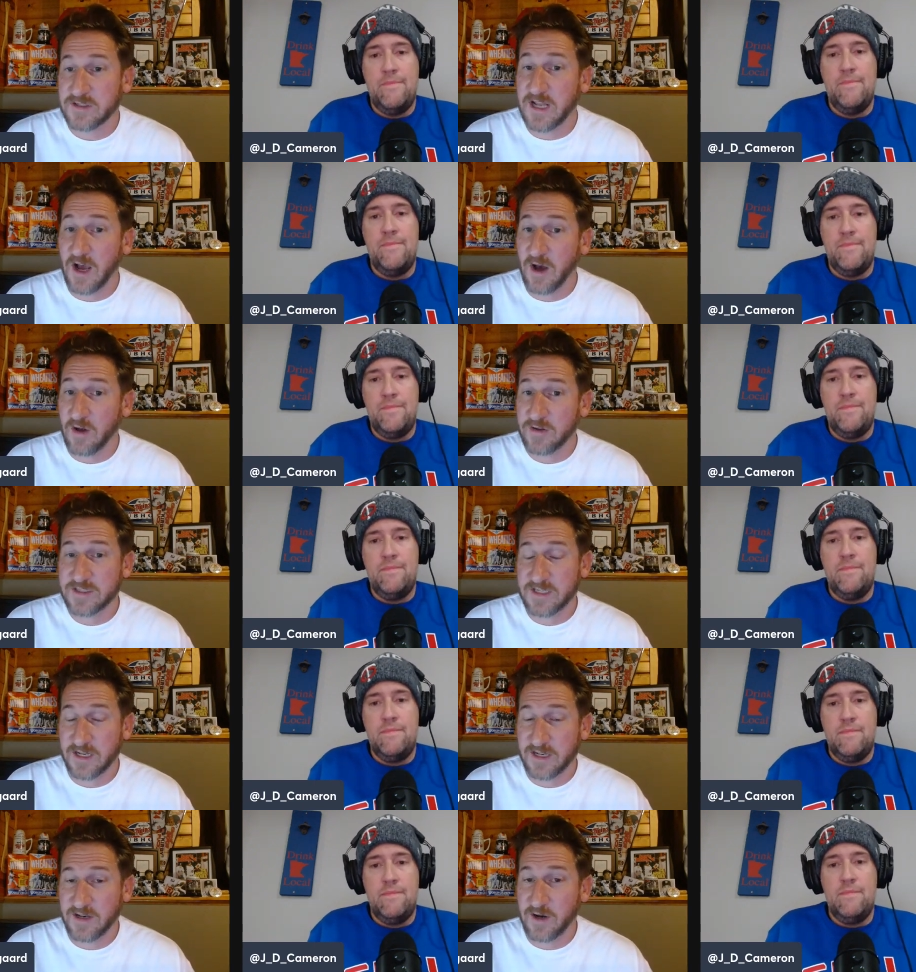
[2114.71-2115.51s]
Speaker 1: Now all of a
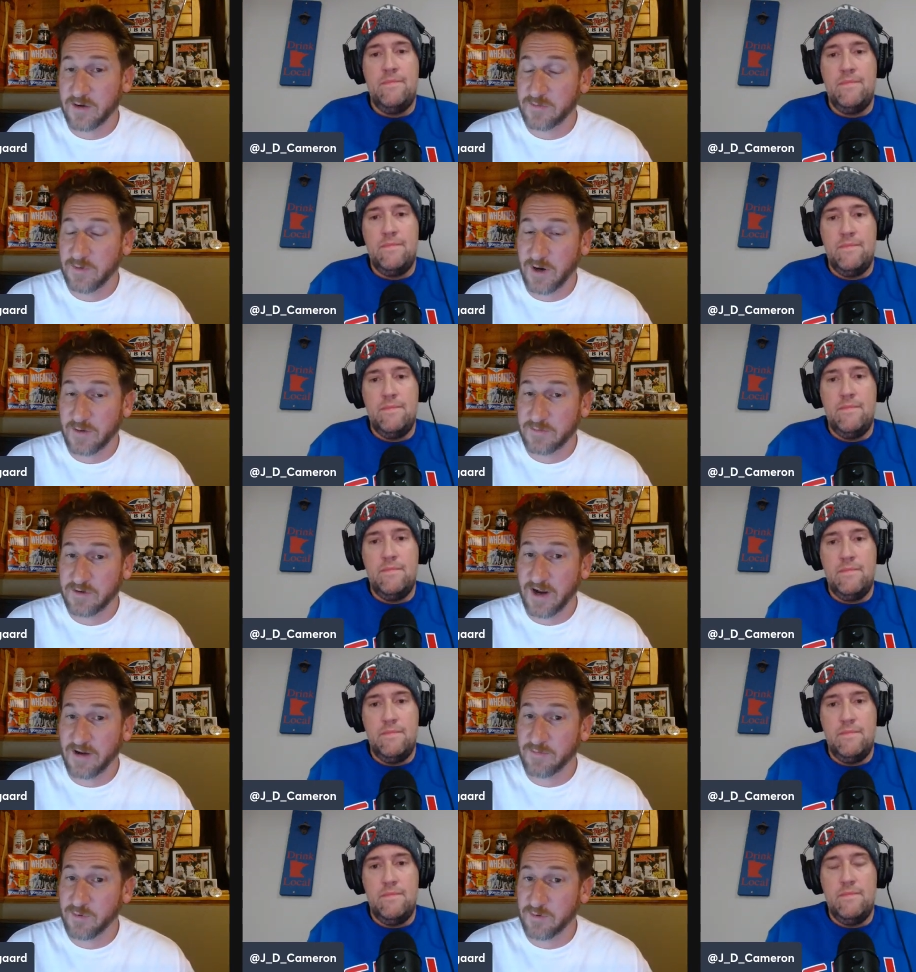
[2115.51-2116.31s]
sudden our, our
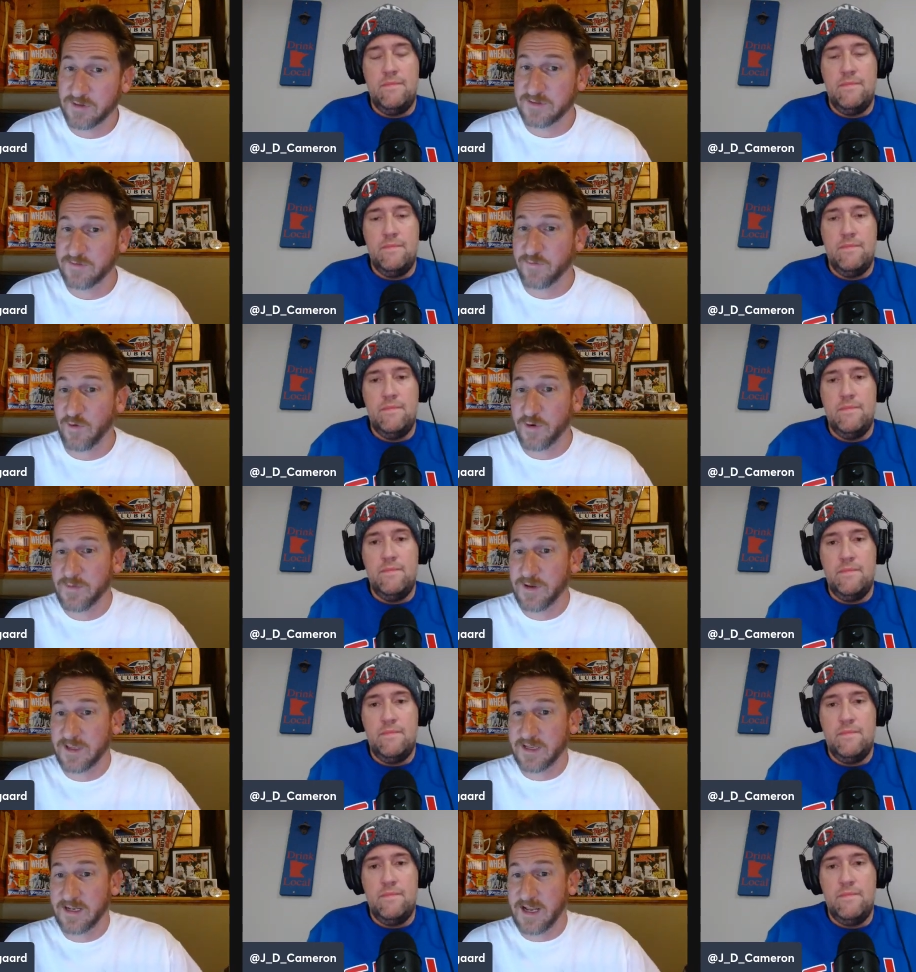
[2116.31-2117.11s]
draft pool is four
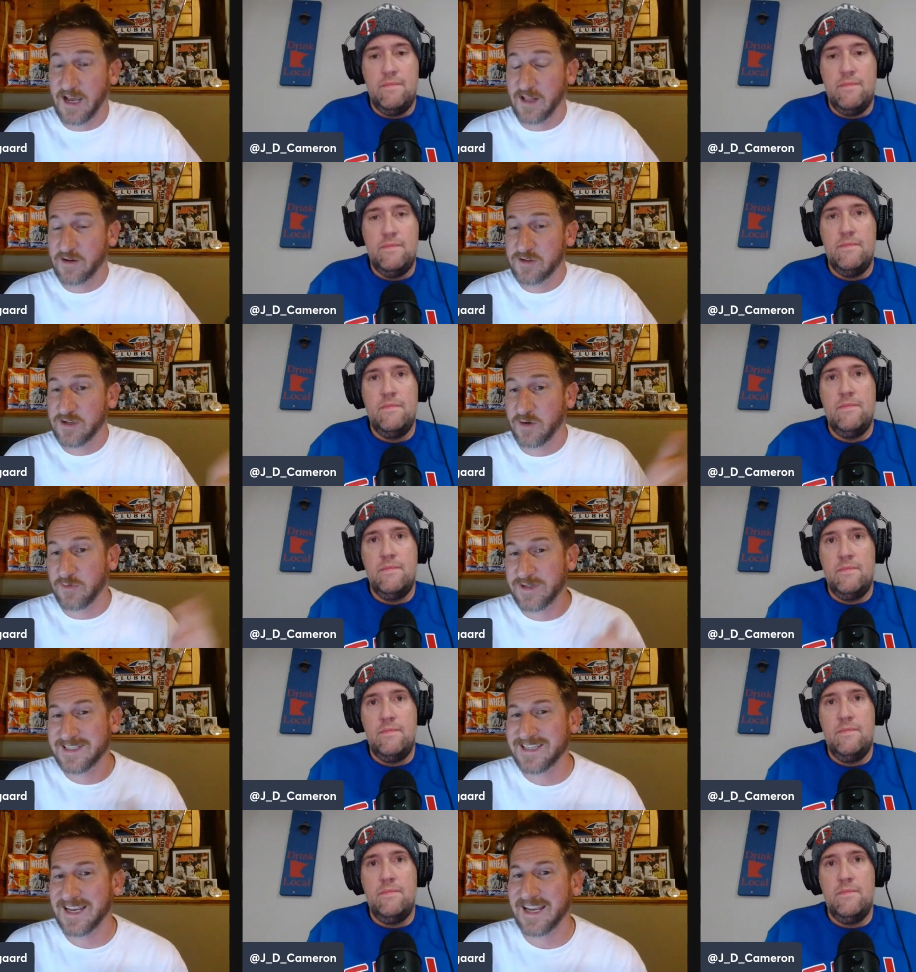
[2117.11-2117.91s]
million dollars. Are
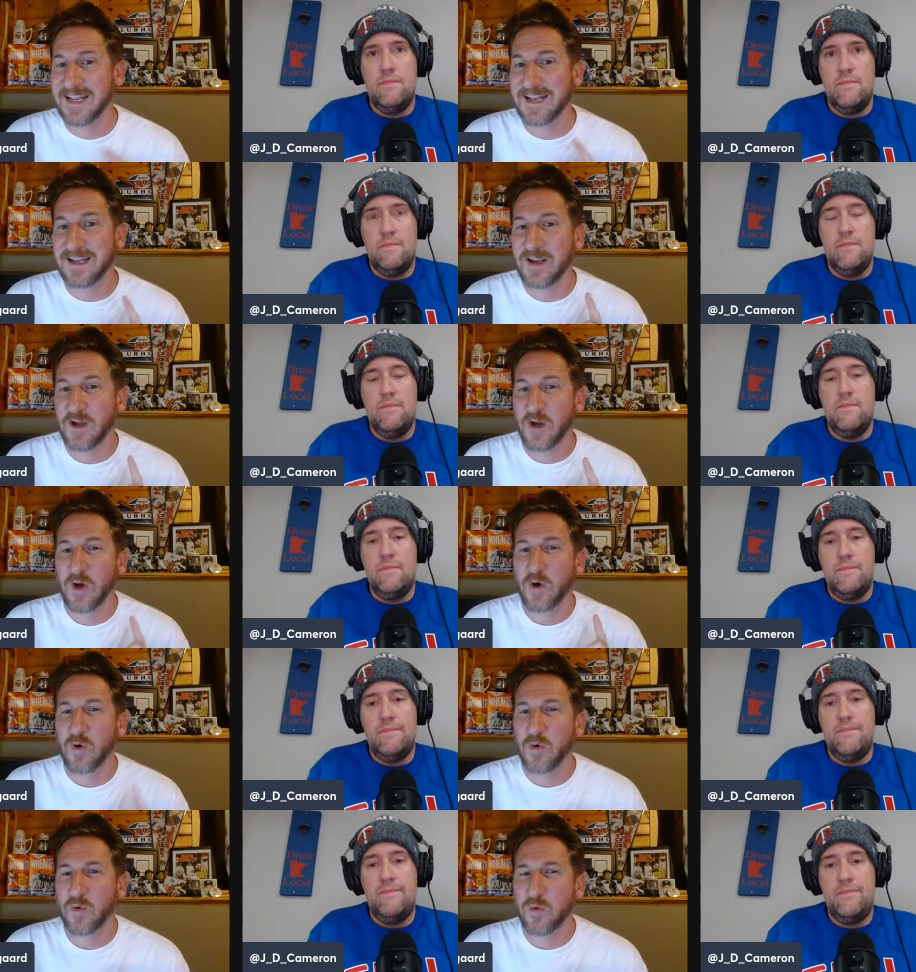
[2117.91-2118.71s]
we saying,
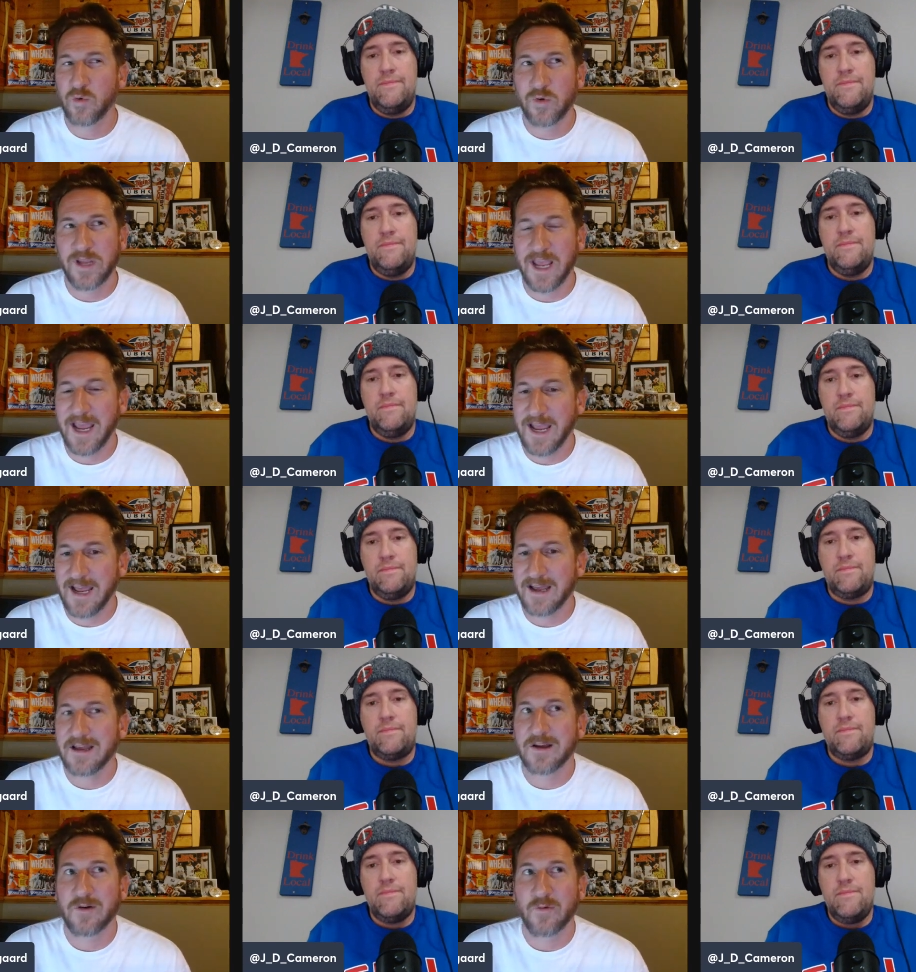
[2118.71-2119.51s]
ooh,
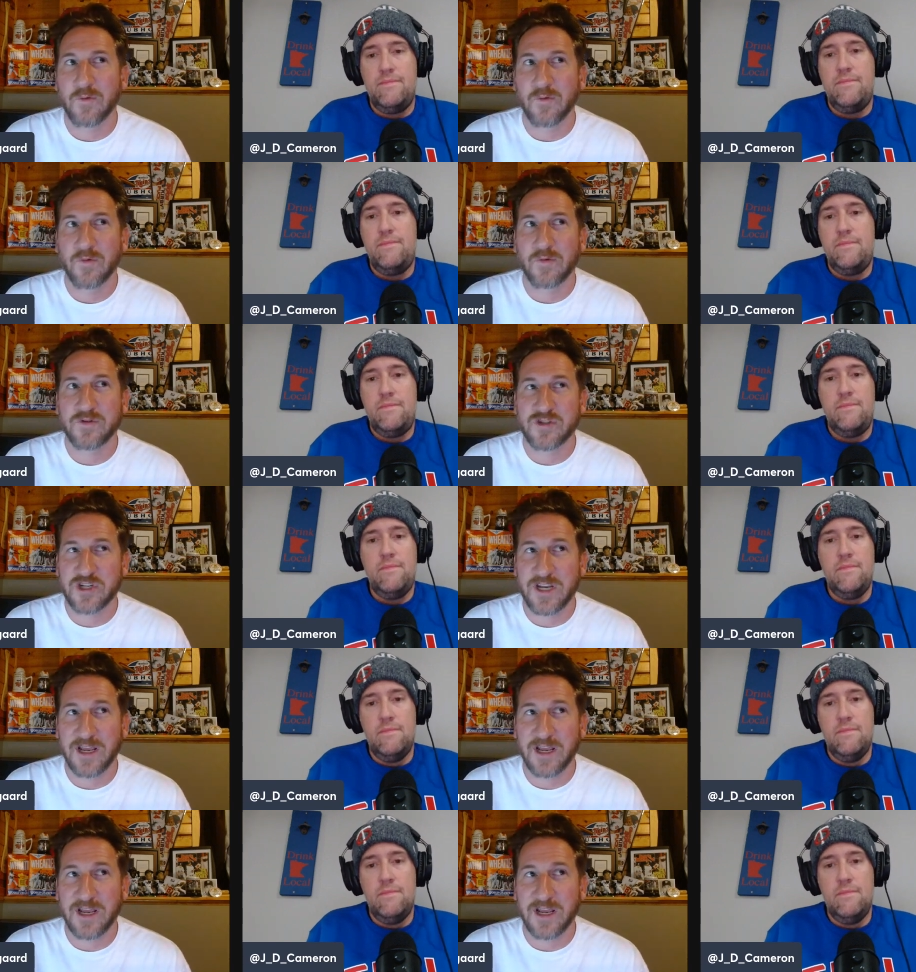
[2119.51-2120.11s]
yeah, G